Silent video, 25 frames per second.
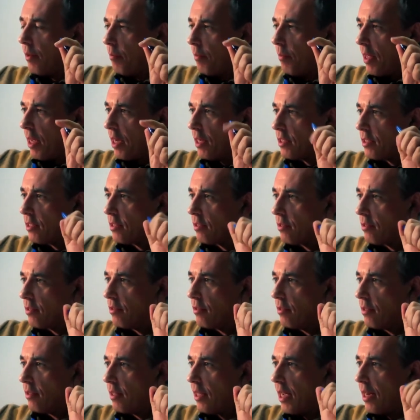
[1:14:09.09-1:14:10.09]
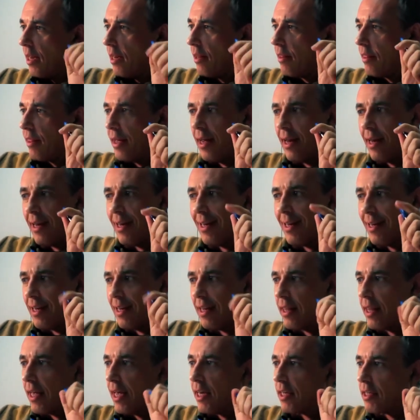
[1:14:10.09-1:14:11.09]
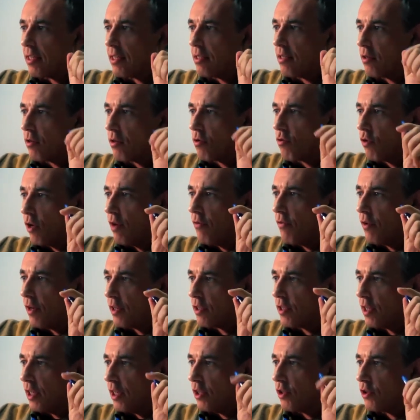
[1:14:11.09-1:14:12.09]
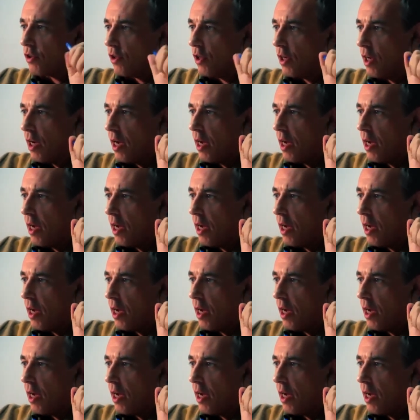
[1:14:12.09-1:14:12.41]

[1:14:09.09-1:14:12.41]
And that's that that that degree of extension.